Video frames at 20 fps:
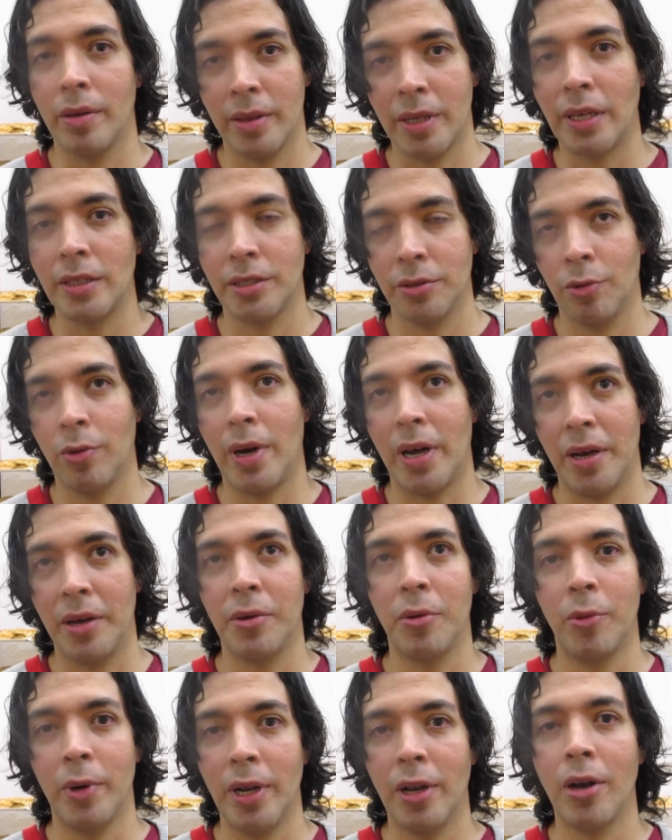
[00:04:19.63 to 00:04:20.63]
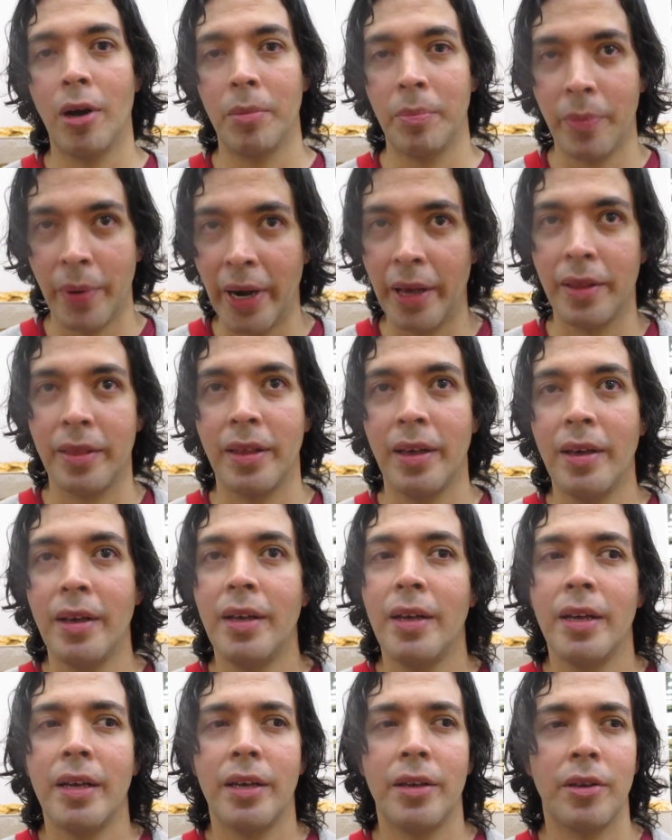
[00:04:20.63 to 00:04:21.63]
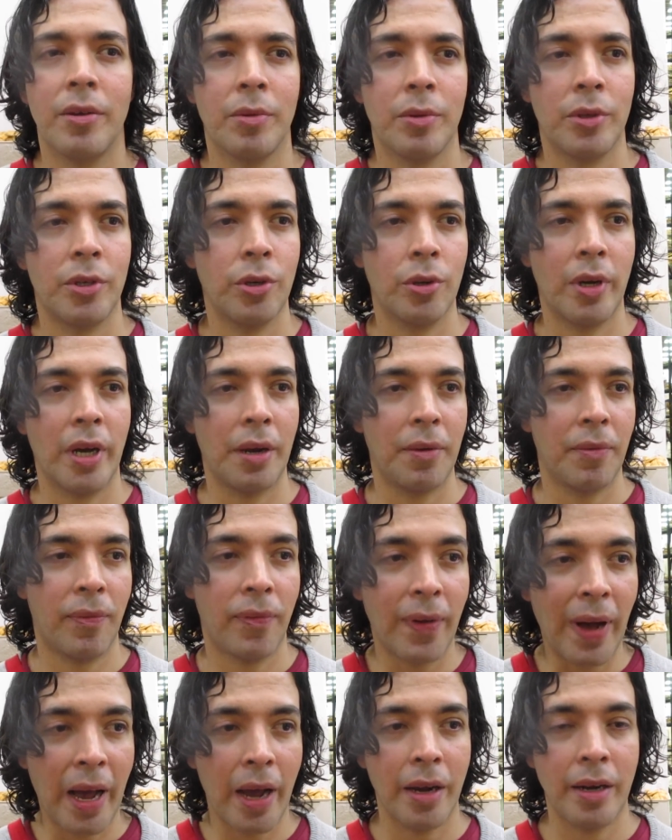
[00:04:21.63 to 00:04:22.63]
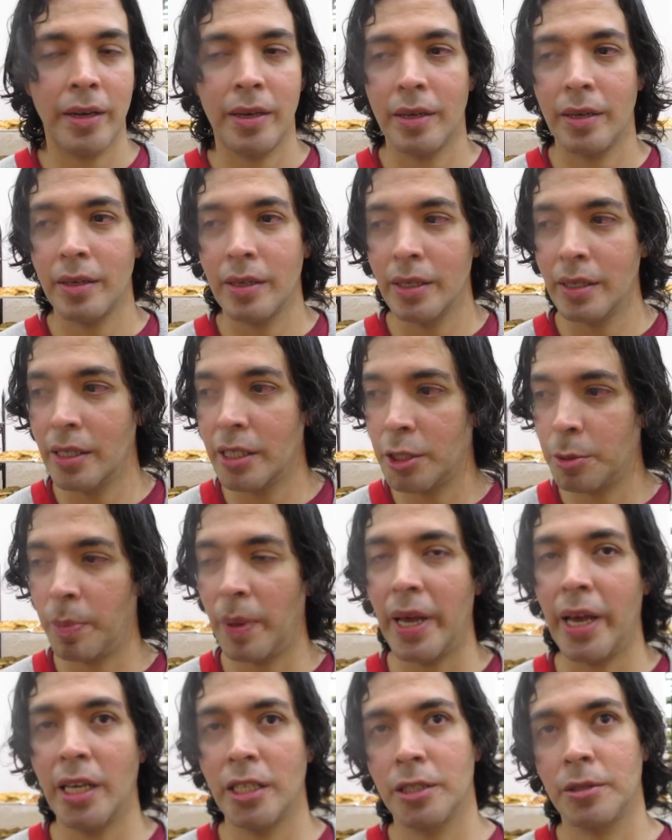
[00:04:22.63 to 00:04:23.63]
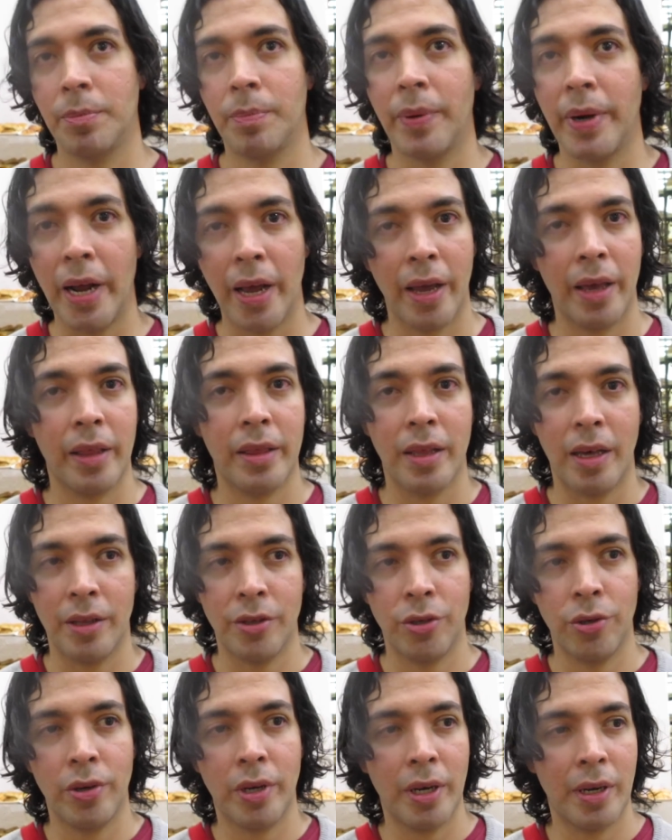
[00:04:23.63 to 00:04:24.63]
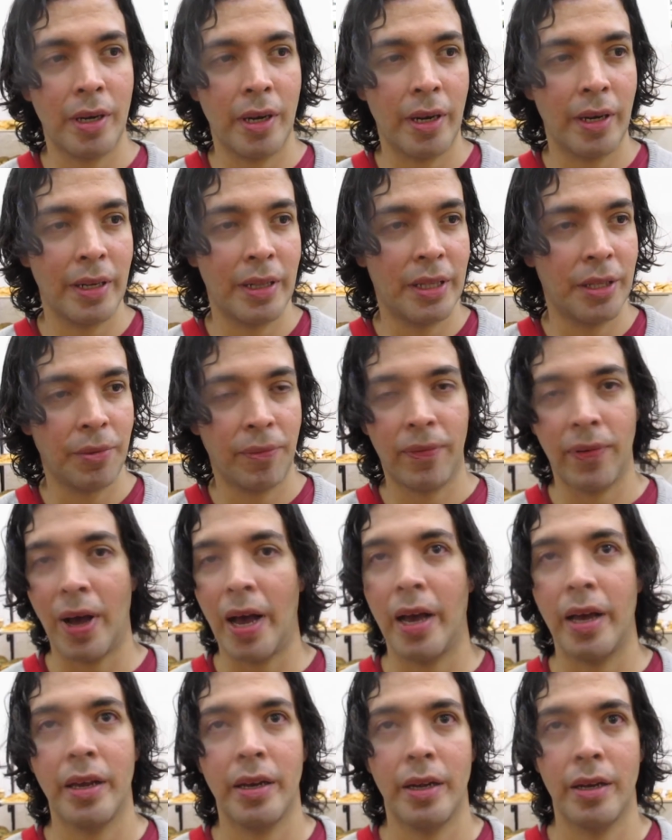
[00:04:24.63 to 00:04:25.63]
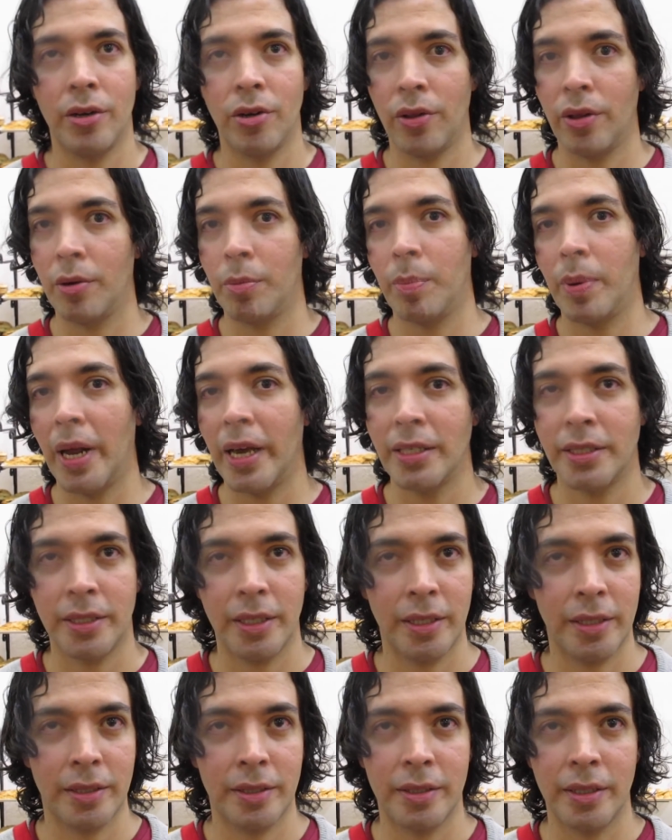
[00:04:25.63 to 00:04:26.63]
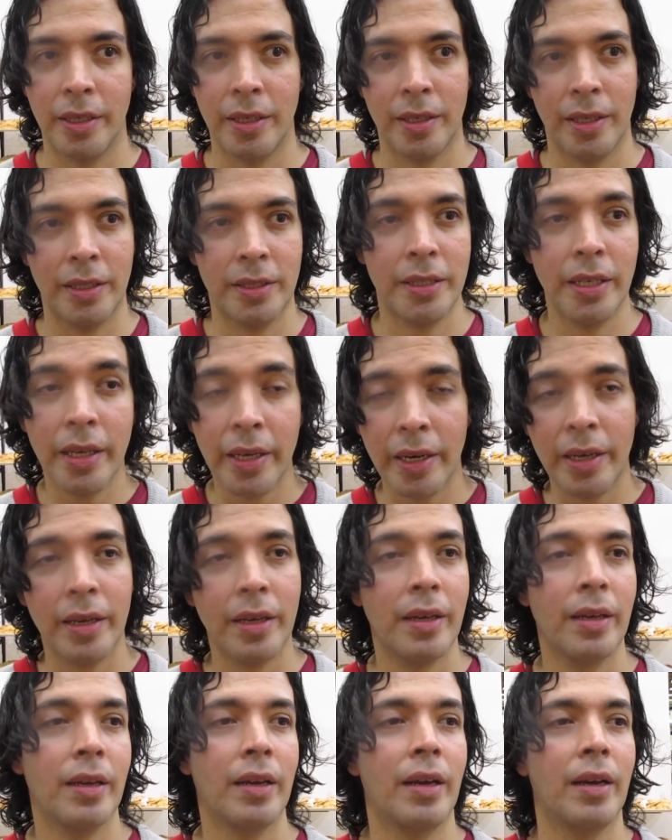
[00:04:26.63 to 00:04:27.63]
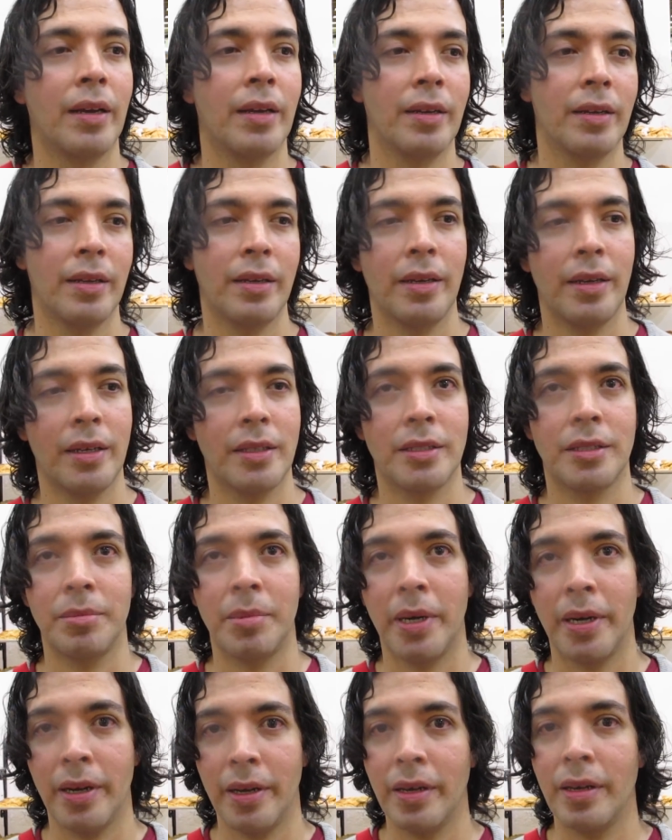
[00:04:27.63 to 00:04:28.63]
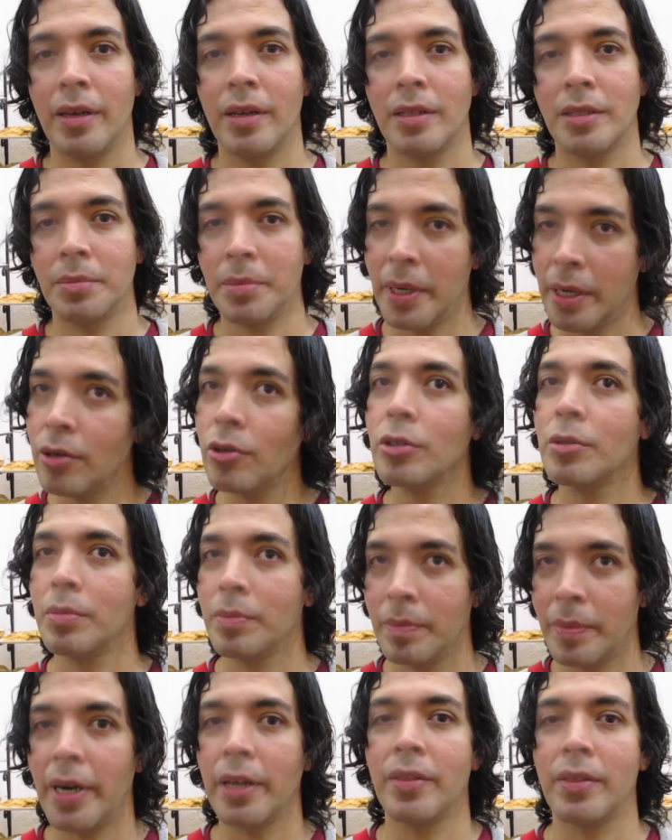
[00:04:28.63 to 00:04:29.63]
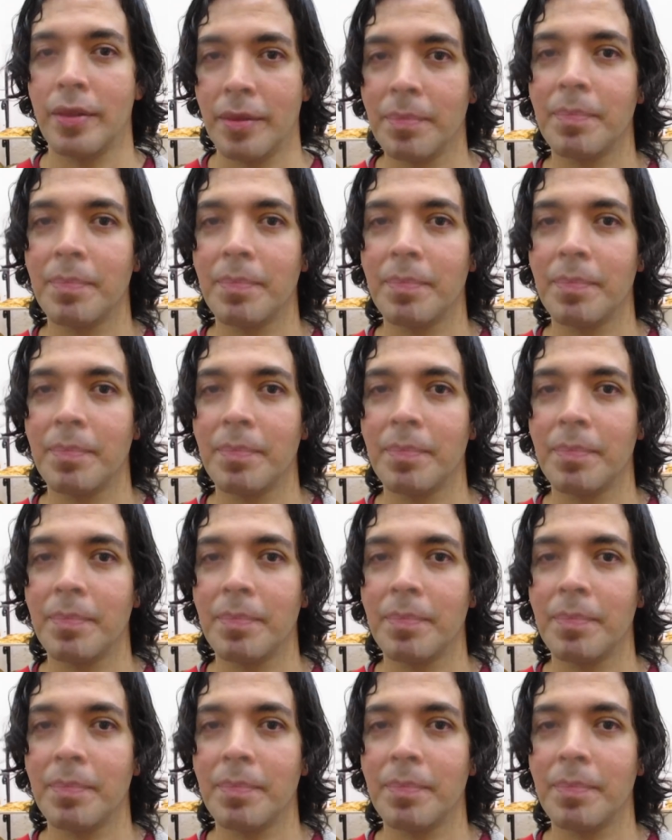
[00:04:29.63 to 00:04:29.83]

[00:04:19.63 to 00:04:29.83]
that's why we love bread. You can find in this place bread that you can find in other places in the city, and it's very good bread.